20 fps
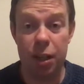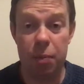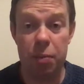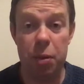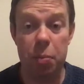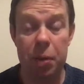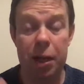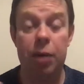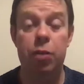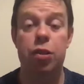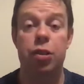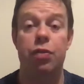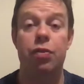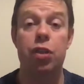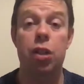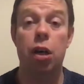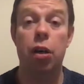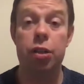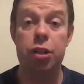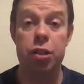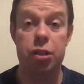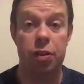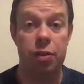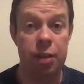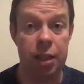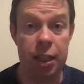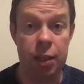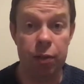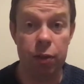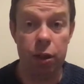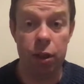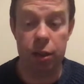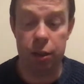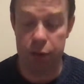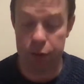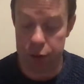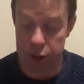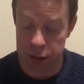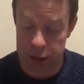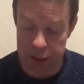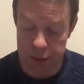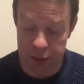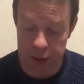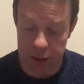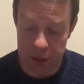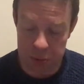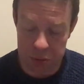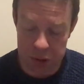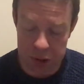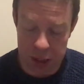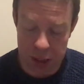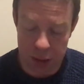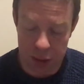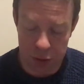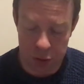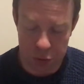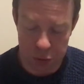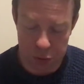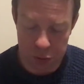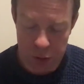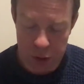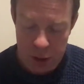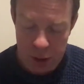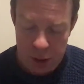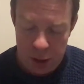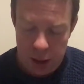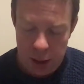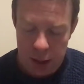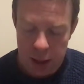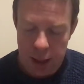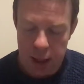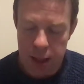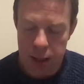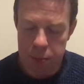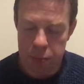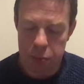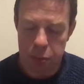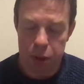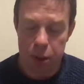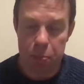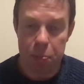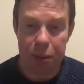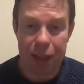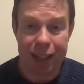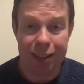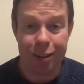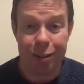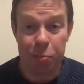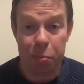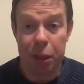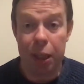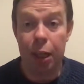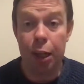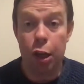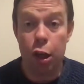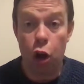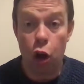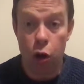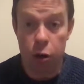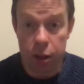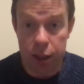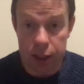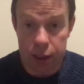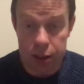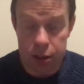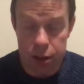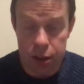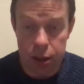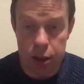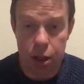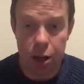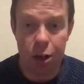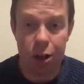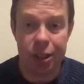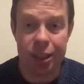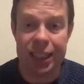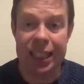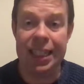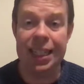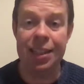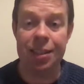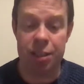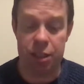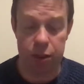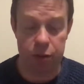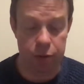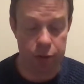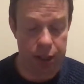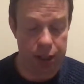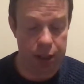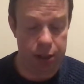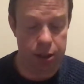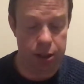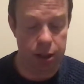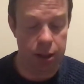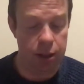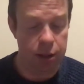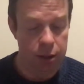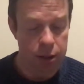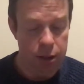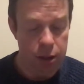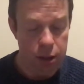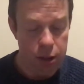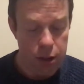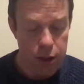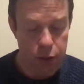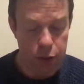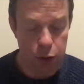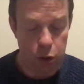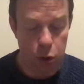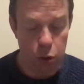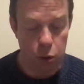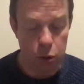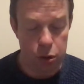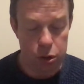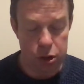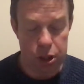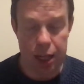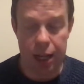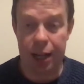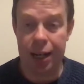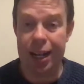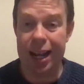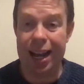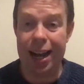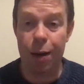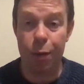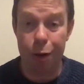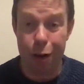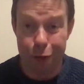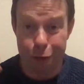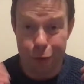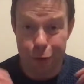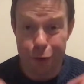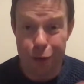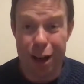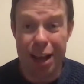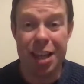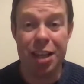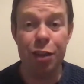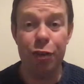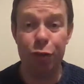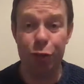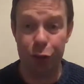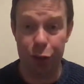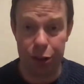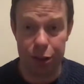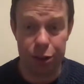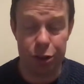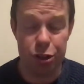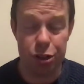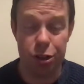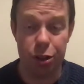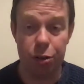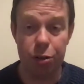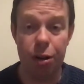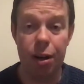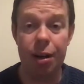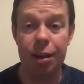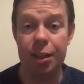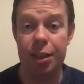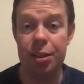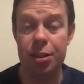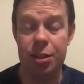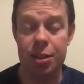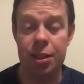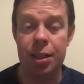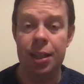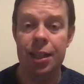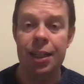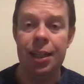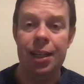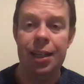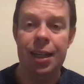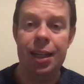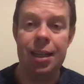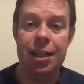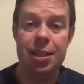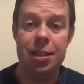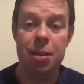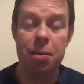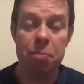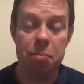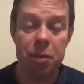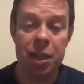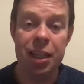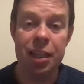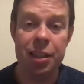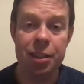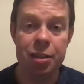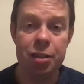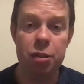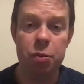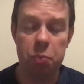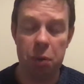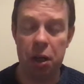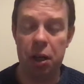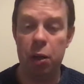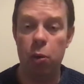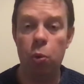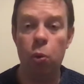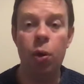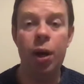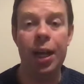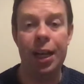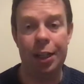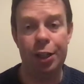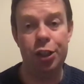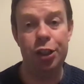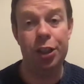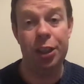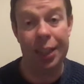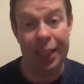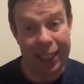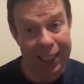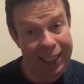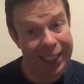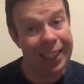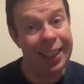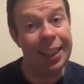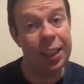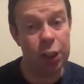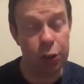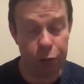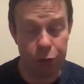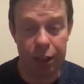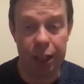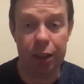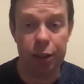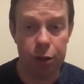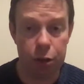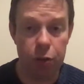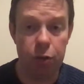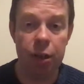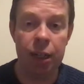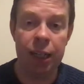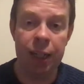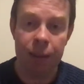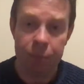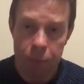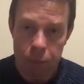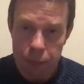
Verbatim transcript: um, the powers of darkness and evil and of the devil himself, um, but the battle belonging to God. He is the victor, of course, and our faithfulness to Christ is the means by which his victory.